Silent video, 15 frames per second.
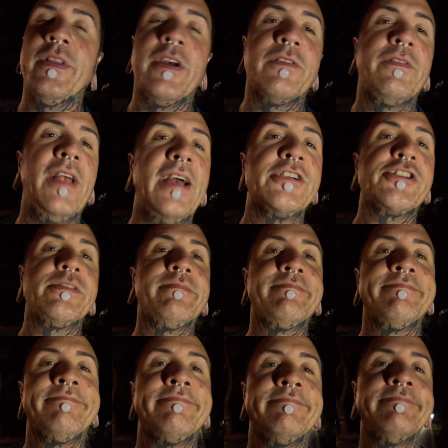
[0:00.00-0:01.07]
their flesh.
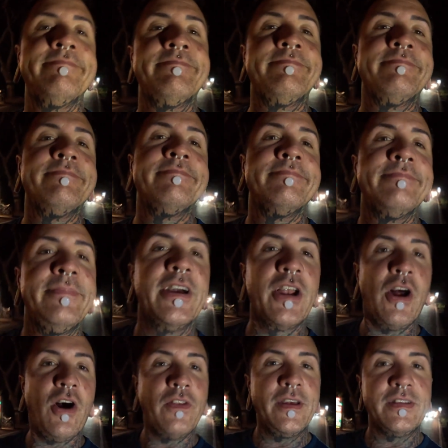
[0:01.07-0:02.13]
Look at
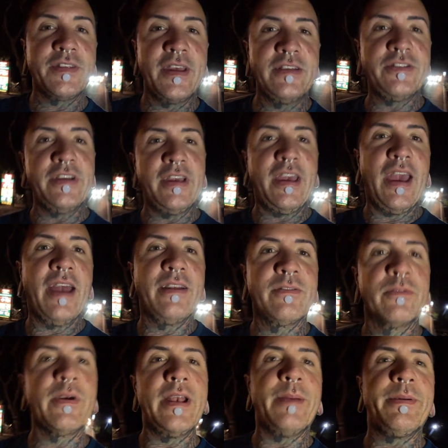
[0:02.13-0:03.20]
all these things you can get
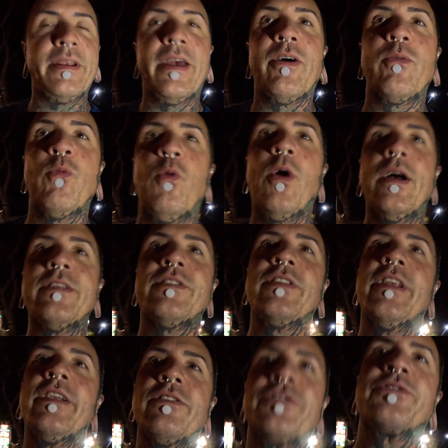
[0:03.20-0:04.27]
right up and down
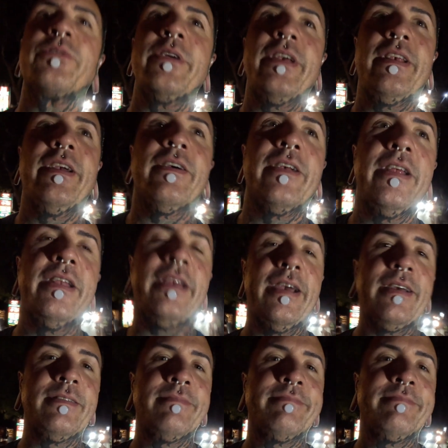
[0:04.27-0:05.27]
one little street here in India.